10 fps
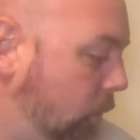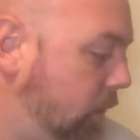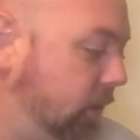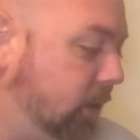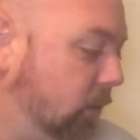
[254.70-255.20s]
one of
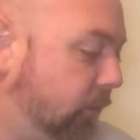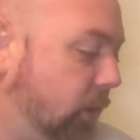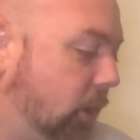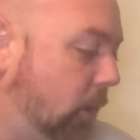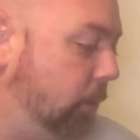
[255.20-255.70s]
the silver
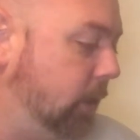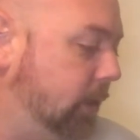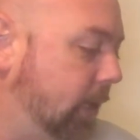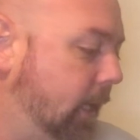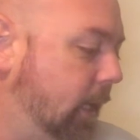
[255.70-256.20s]
Sharpies
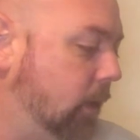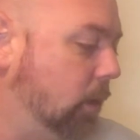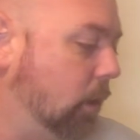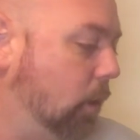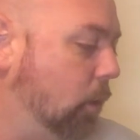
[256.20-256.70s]
and
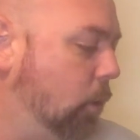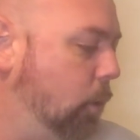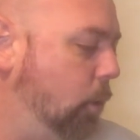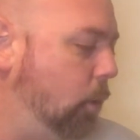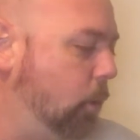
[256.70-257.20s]

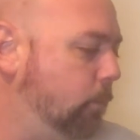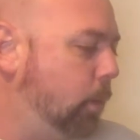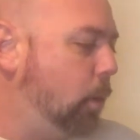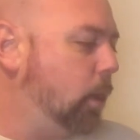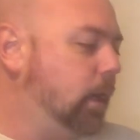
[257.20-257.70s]
whoo
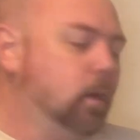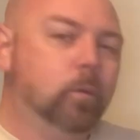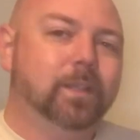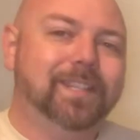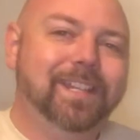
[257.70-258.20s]
boy,
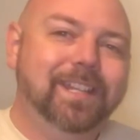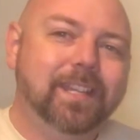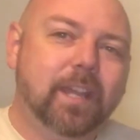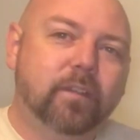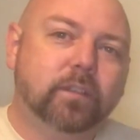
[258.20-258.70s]
was it
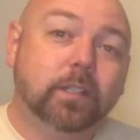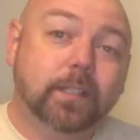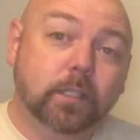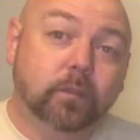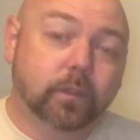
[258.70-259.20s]
ever
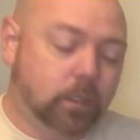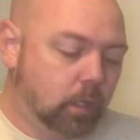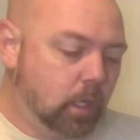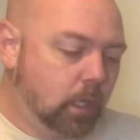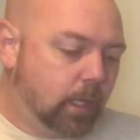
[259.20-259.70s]
silver.
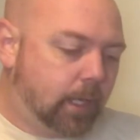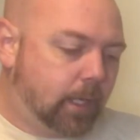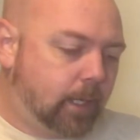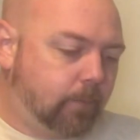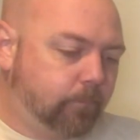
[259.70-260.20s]

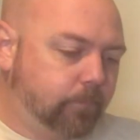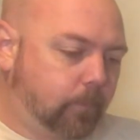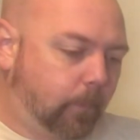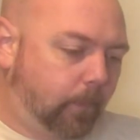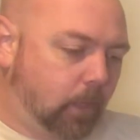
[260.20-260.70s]
Um,
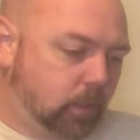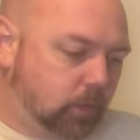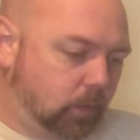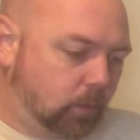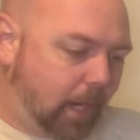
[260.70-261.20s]

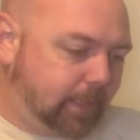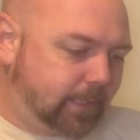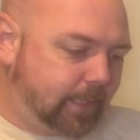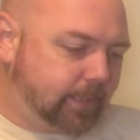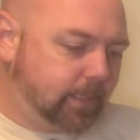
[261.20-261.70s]
so I
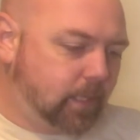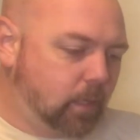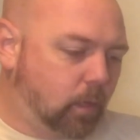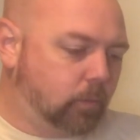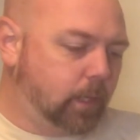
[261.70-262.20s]
tested it
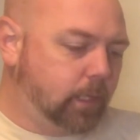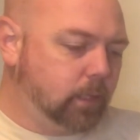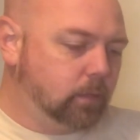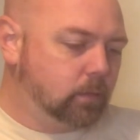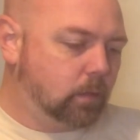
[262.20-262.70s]
already
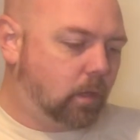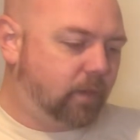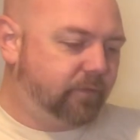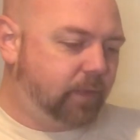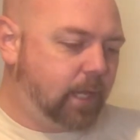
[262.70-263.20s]

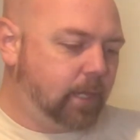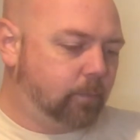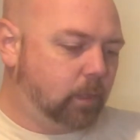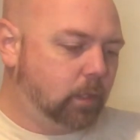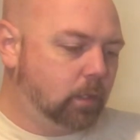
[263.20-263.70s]
off
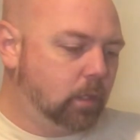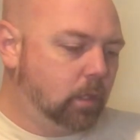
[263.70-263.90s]
camera.